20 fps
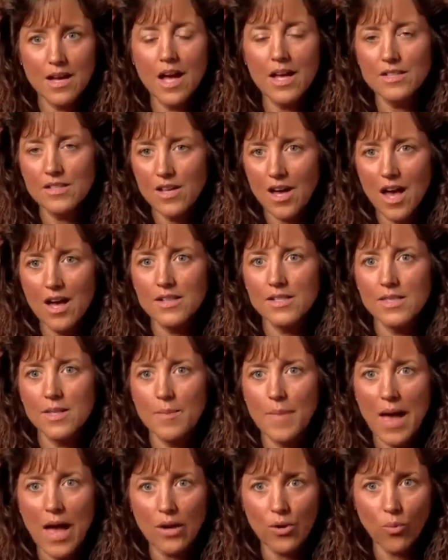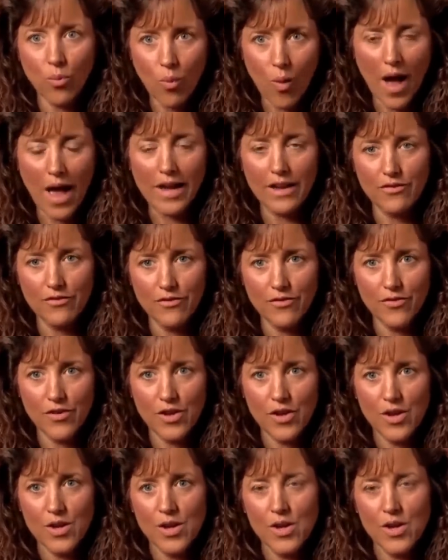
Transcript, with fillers: God talks about a wife